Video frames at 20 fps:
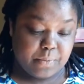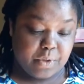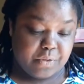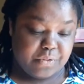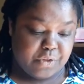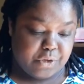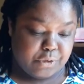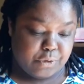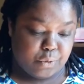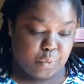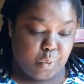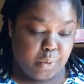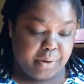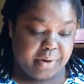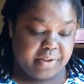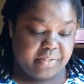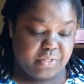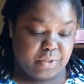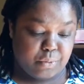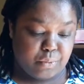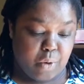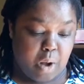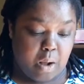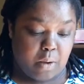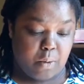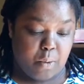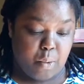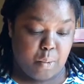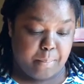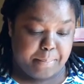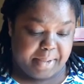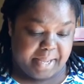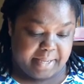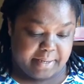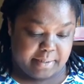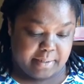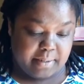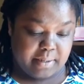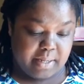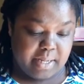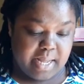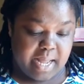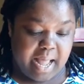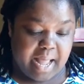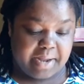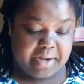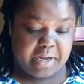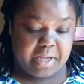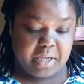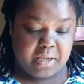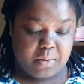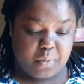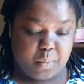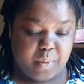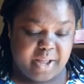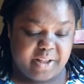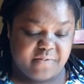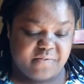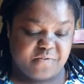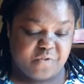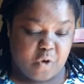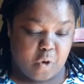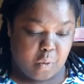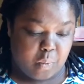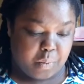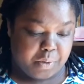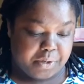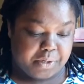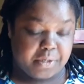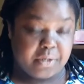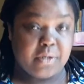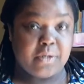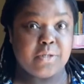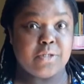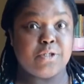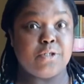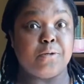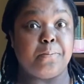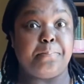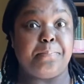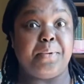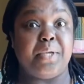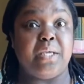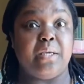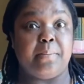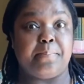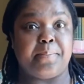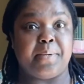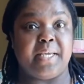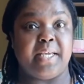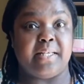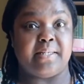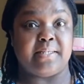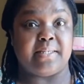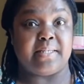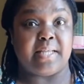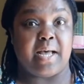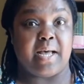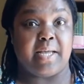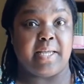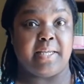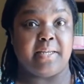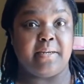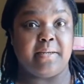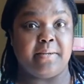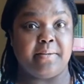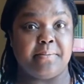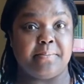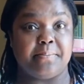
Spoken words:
The door in the rock opened and he went forward to peep inside.